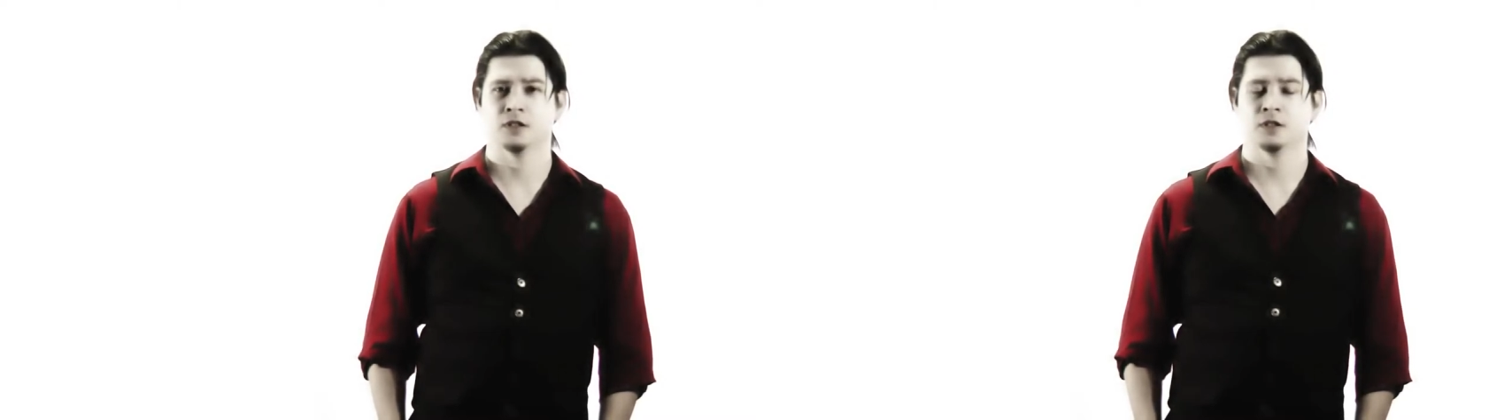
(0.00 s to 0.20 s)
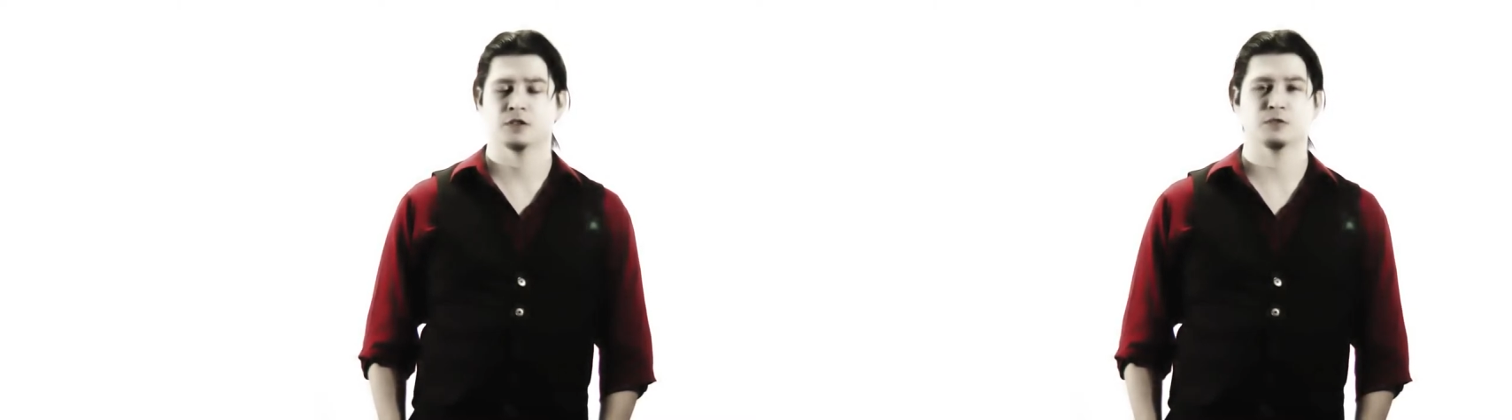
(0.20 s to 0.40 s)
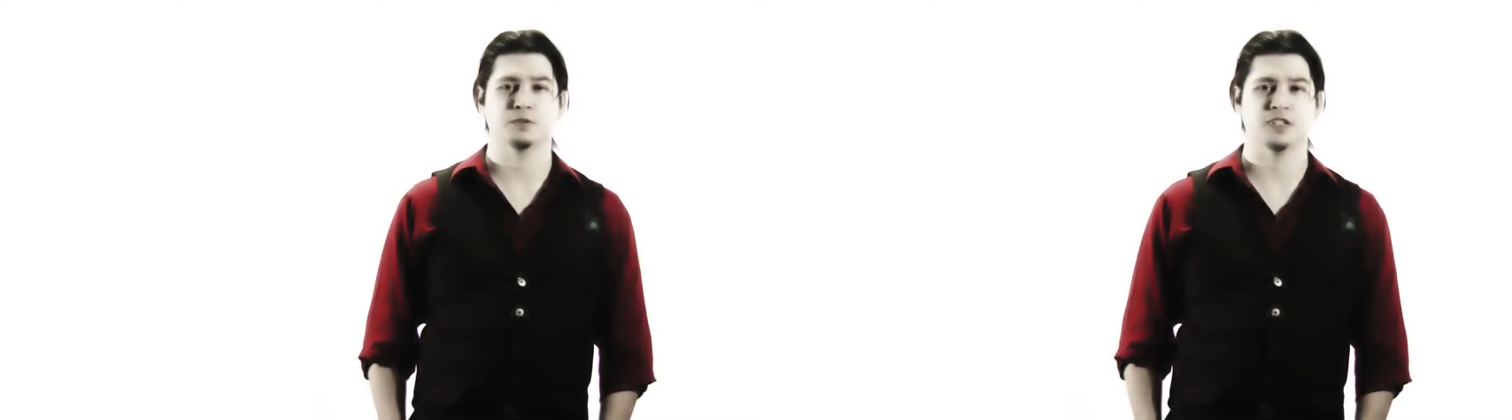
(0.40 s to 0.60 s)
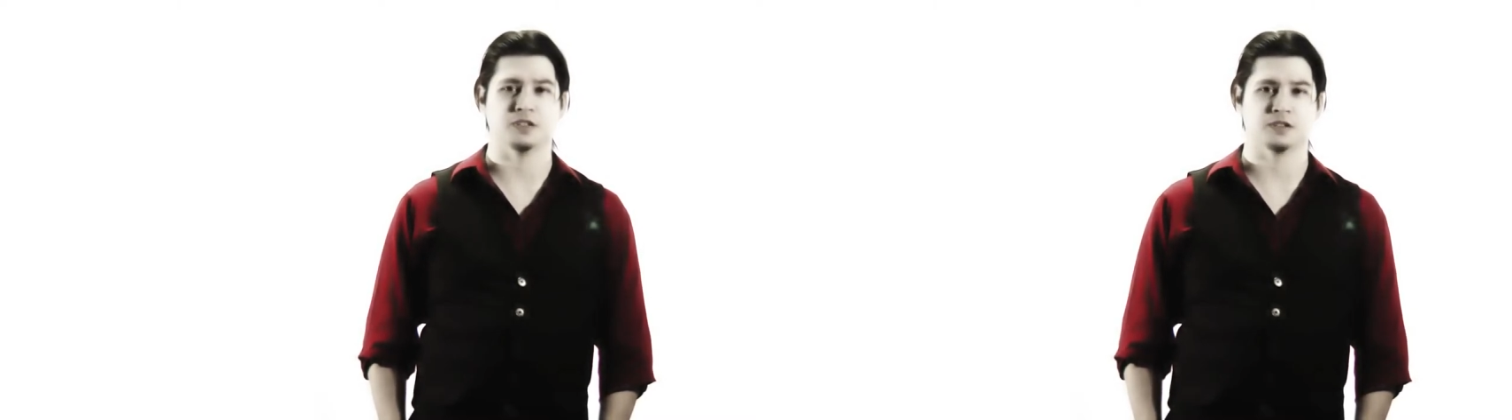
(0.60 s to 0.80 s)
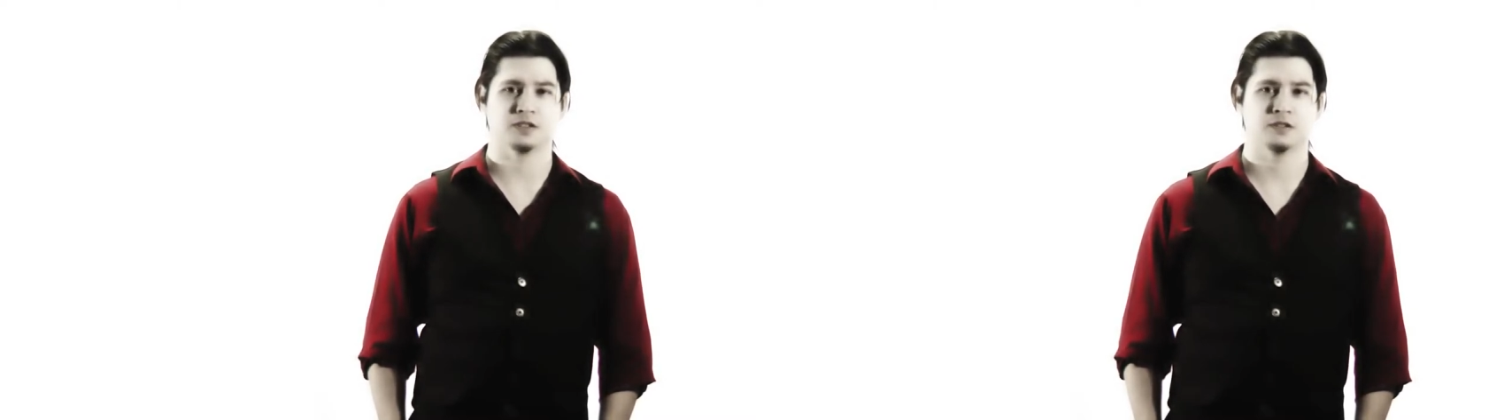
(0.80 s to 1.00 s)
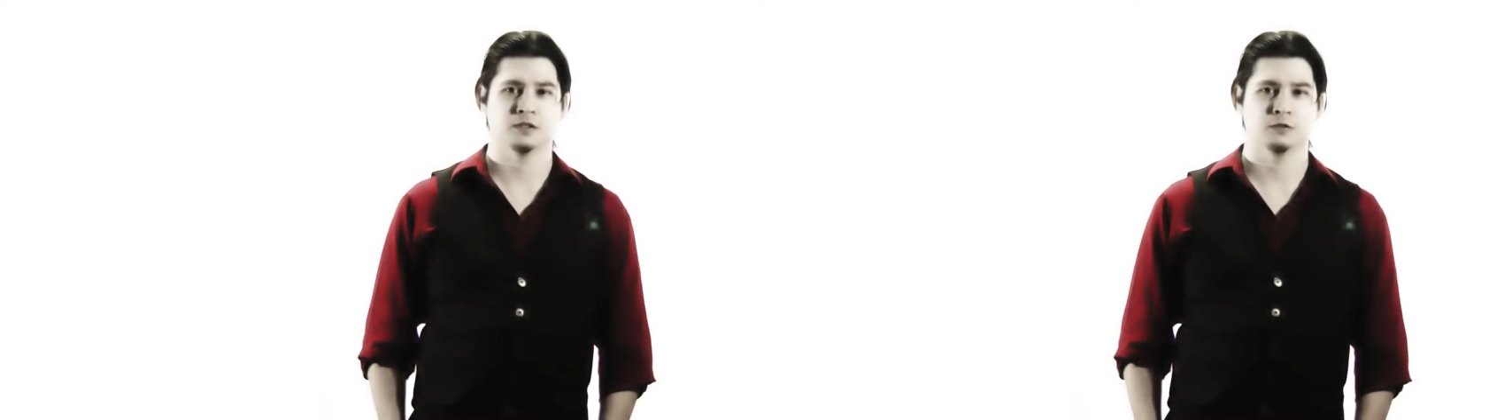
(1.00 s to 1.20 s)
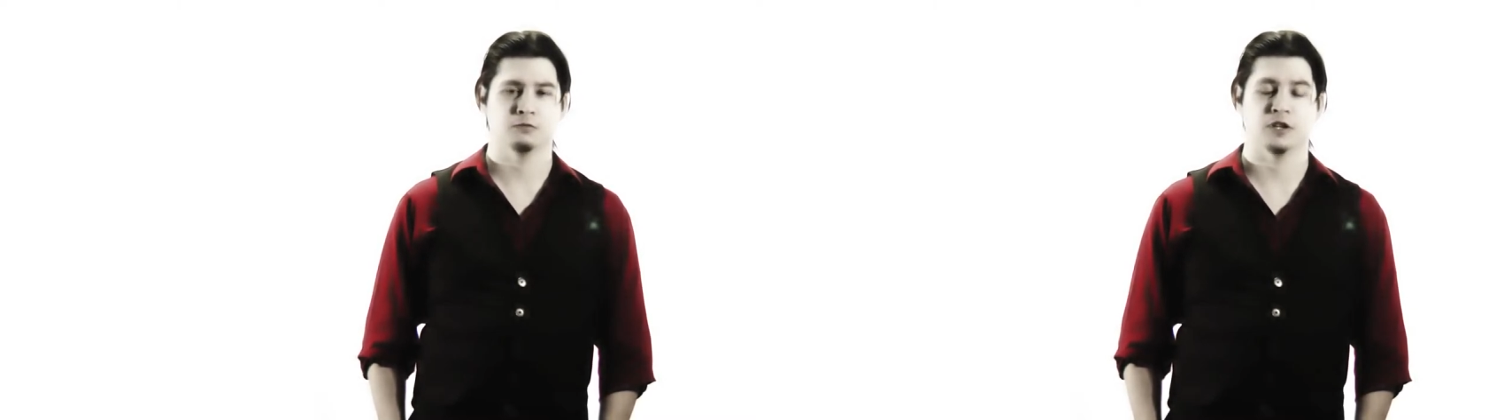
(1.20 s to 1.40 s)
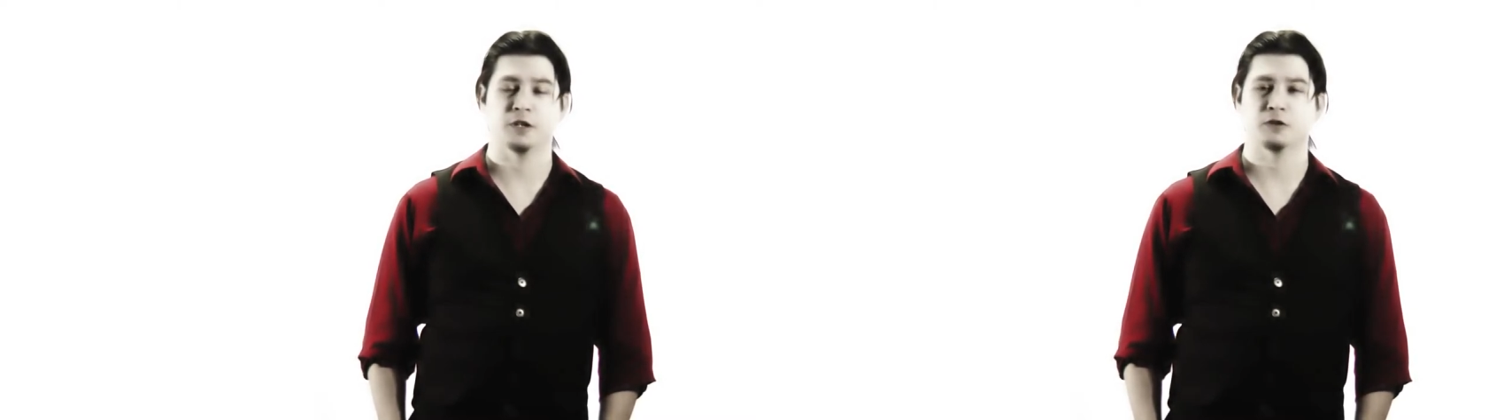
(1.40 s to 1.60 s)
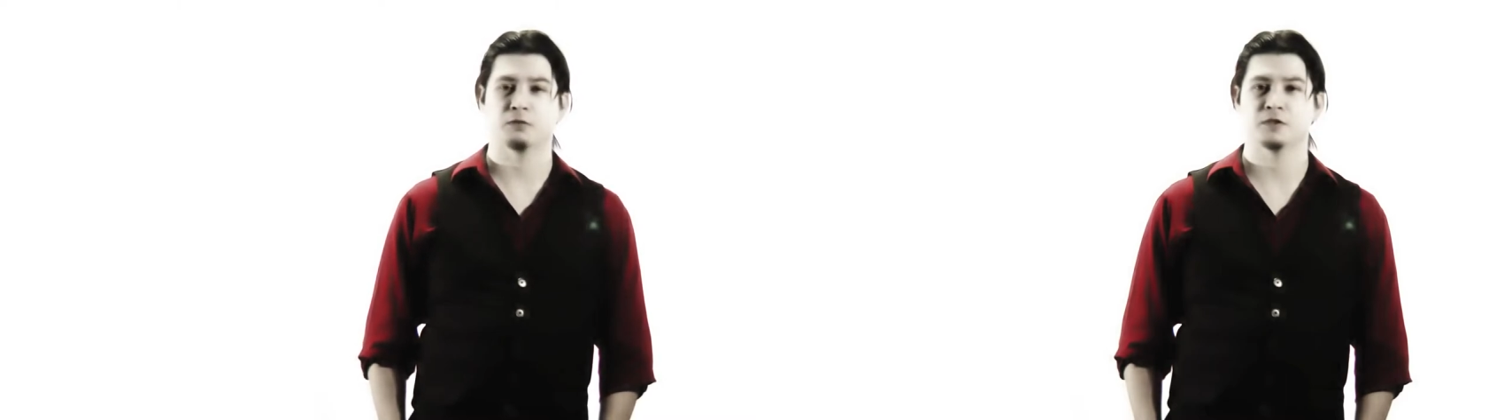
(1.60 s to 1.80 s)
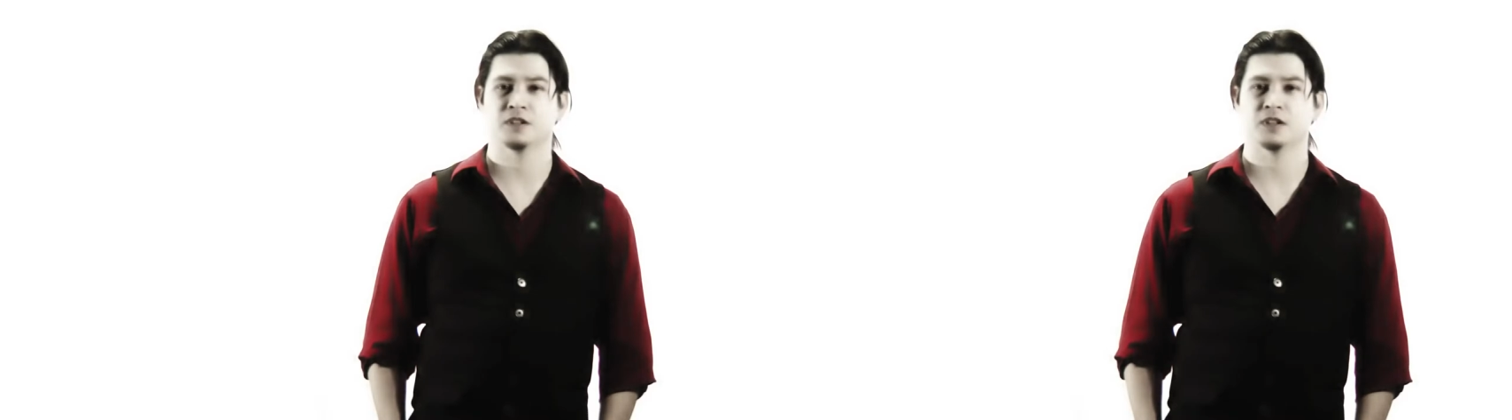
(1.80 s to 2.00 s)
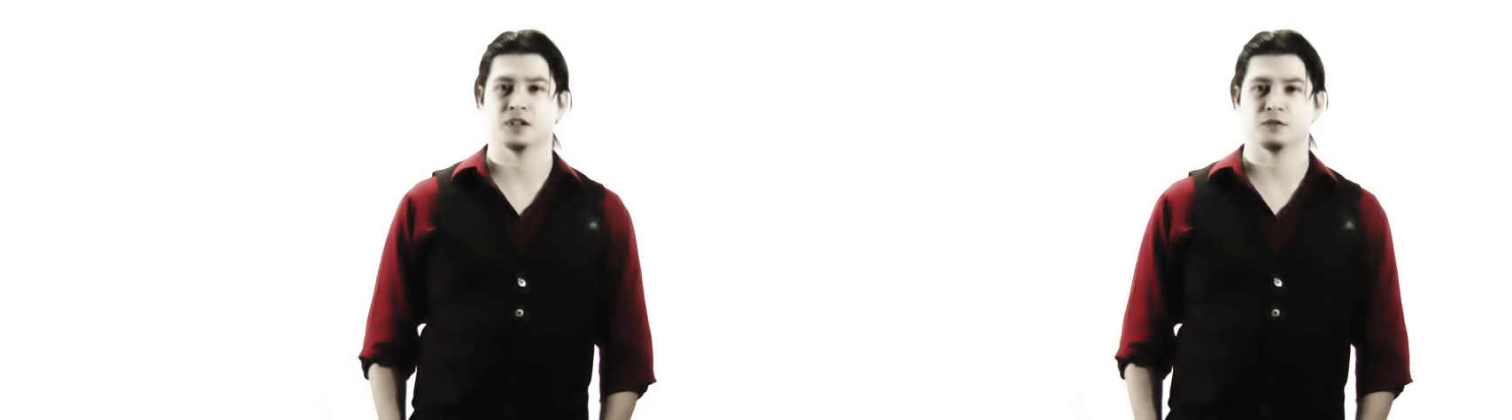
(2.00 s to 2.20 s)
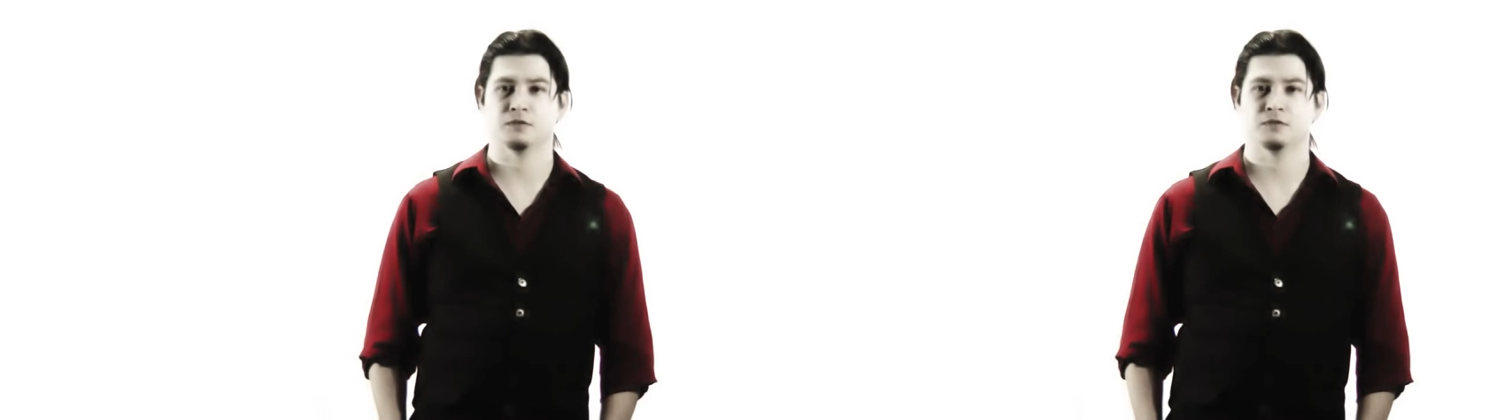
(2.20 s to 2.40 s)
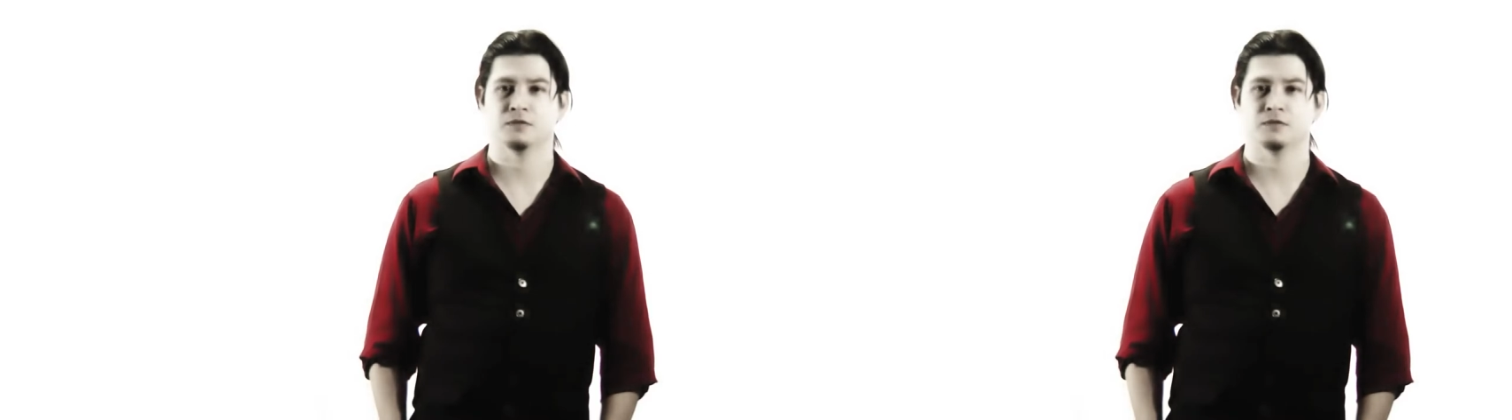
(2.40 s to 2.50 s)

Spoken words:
So please, write your representative,